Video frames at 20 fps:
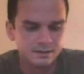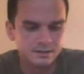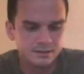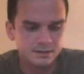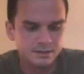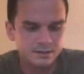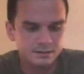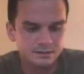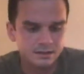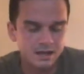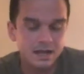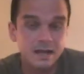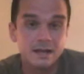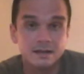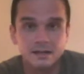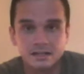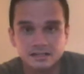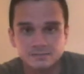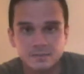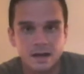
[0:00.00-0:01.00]
Right? And
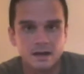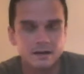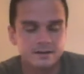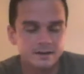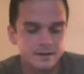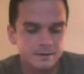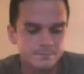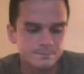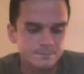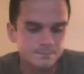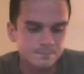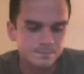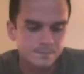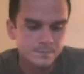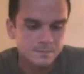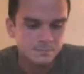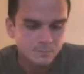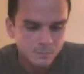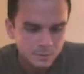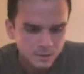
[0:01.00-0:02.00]
Eastbound and Down.
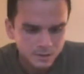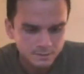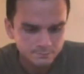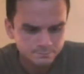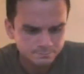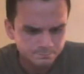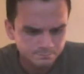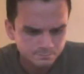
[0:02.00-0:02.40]
Alright.